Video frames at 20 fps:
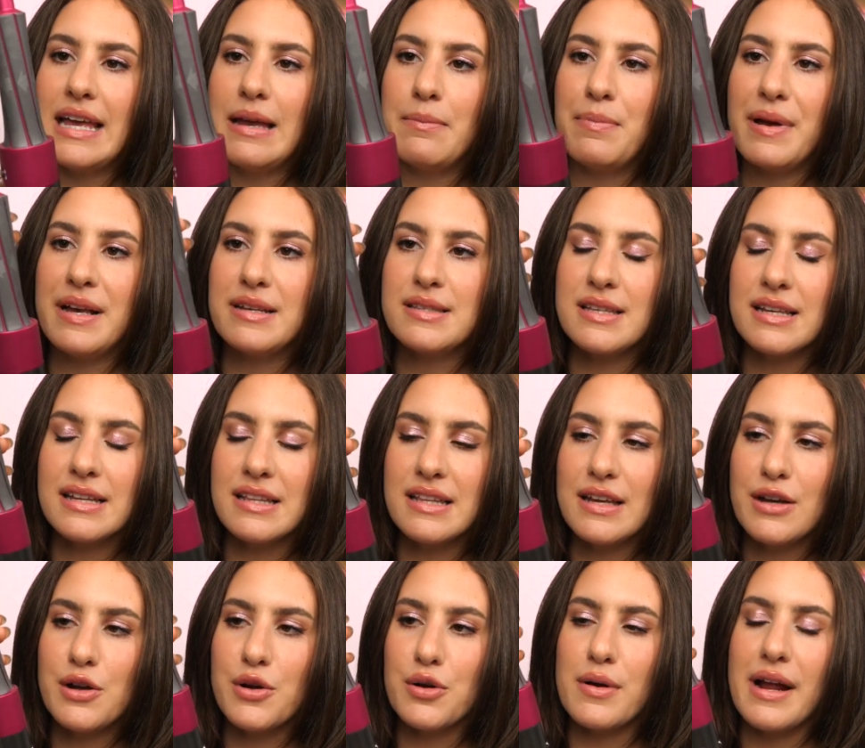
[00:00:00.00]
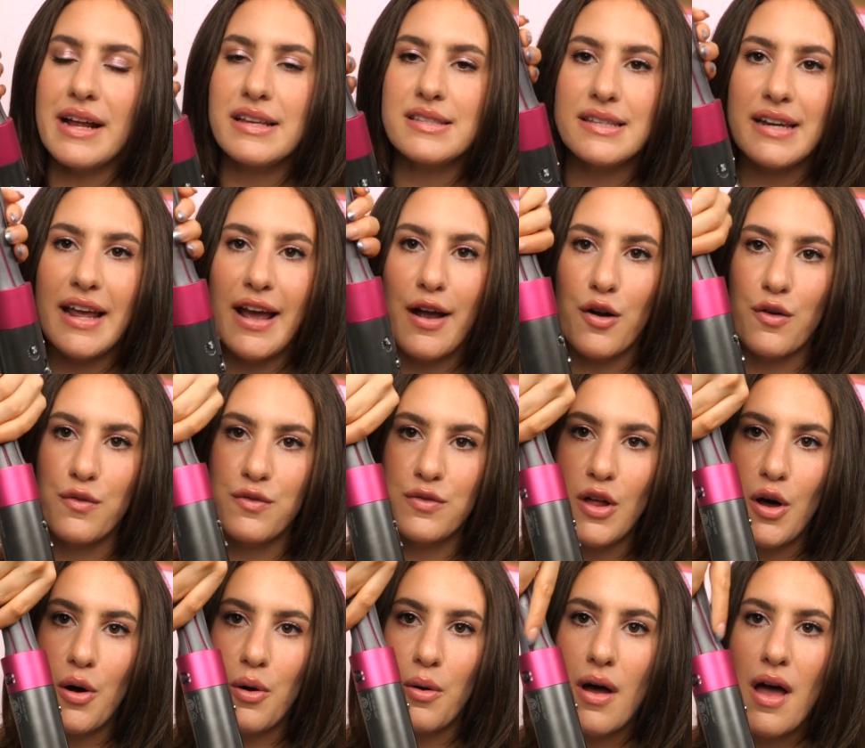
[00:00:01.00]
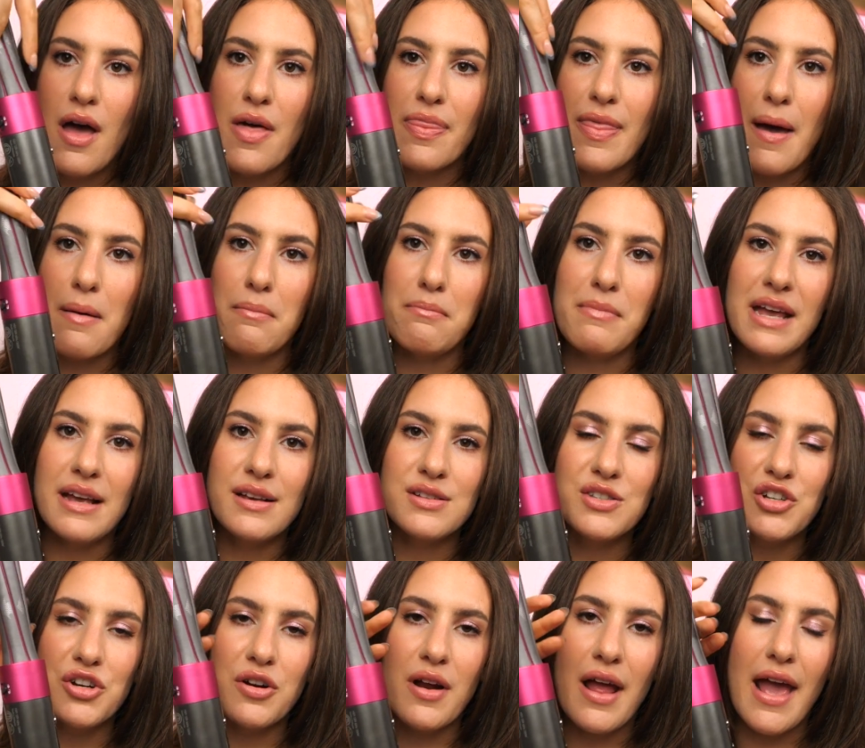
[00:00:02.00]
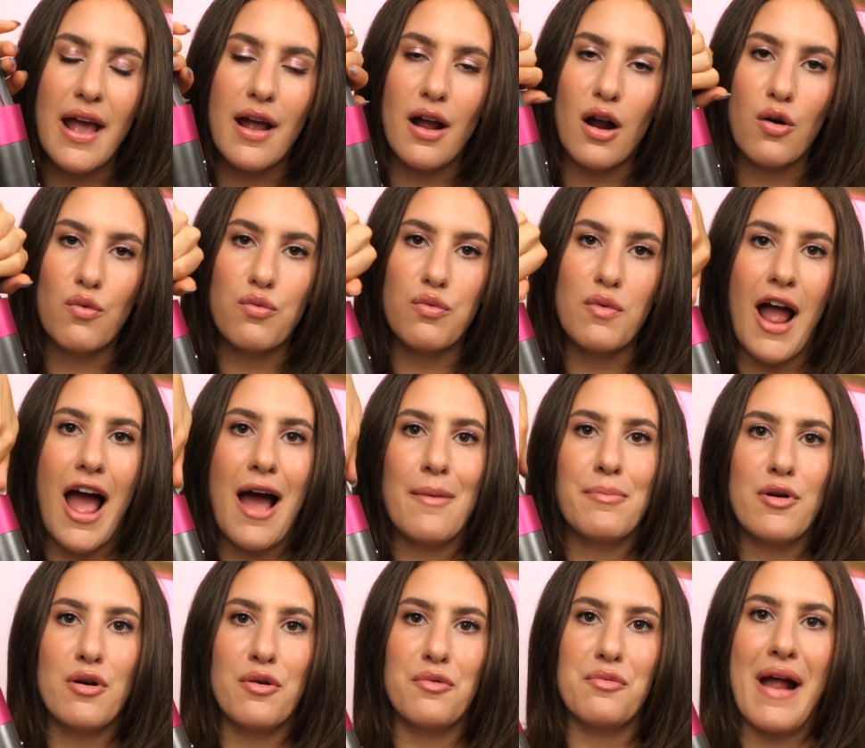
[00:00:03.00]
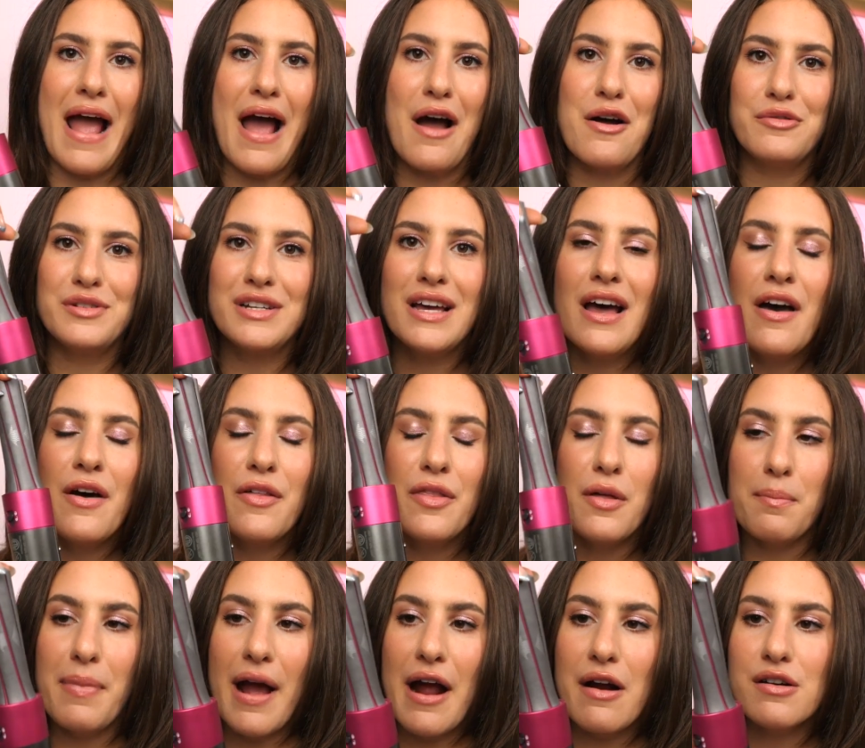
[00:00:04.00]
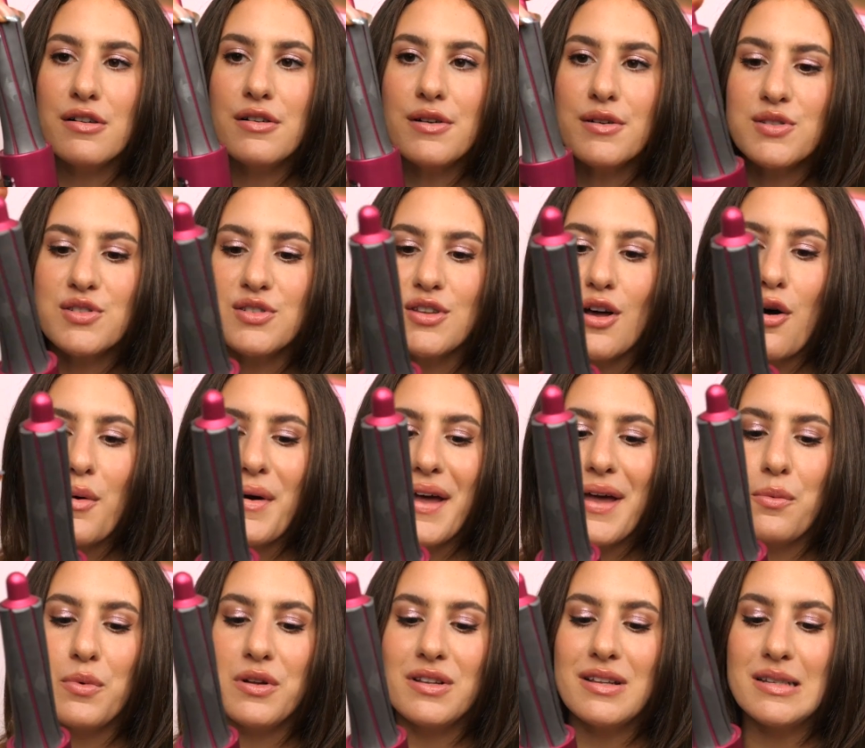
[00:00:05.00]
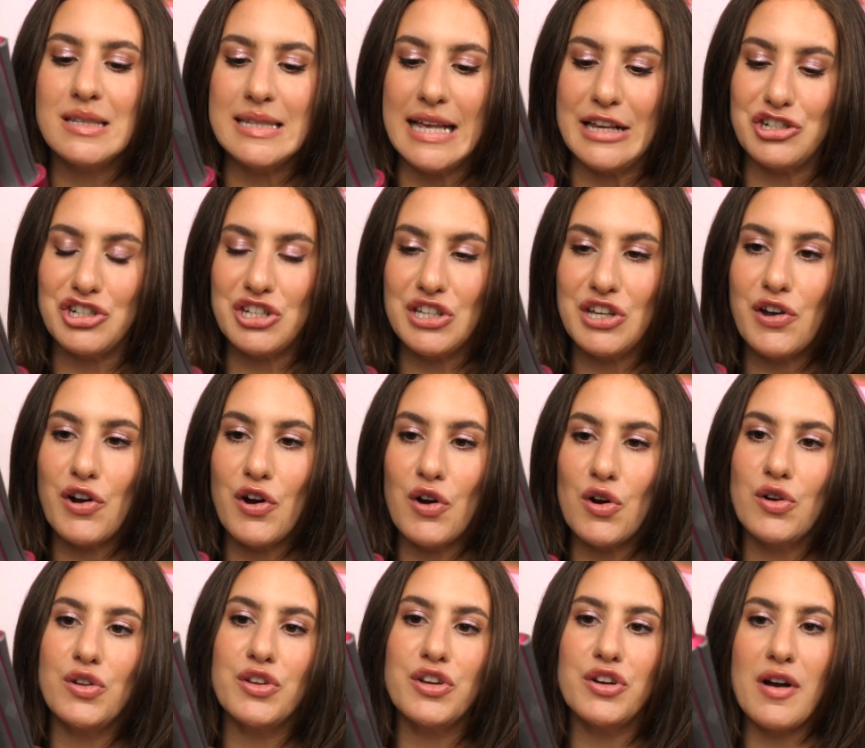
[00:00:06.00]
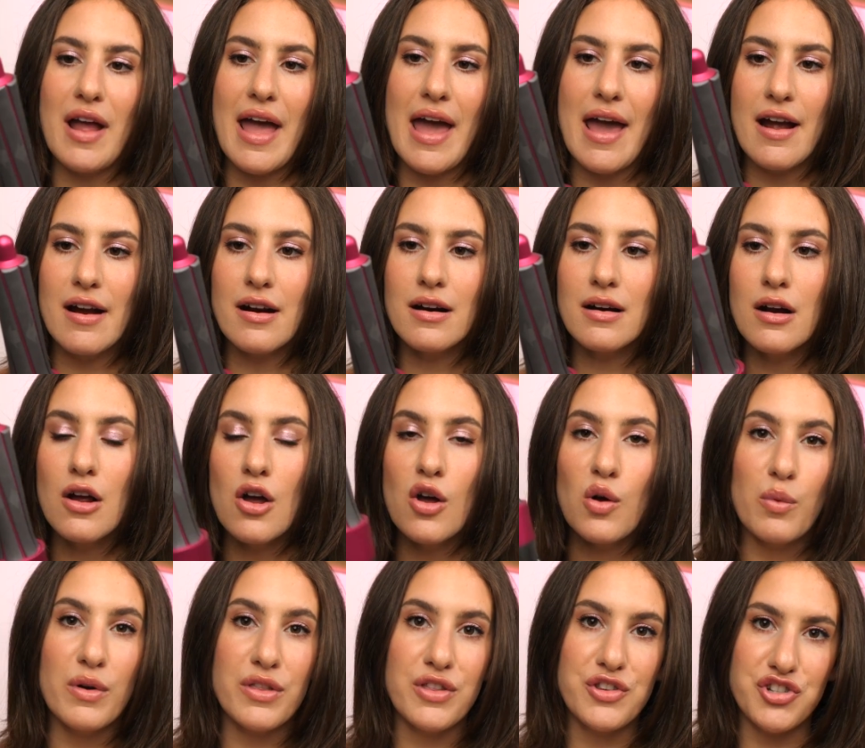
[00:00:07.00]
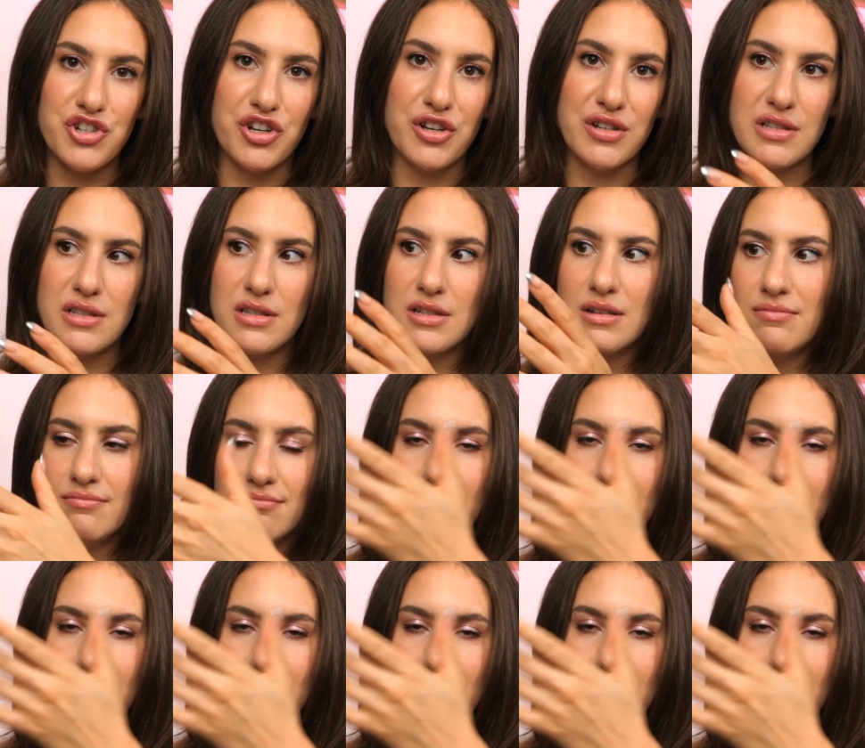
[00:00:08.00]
It basically creates an airflow that makes your hair wrap around the barrel, so it will essentially curl your hair with just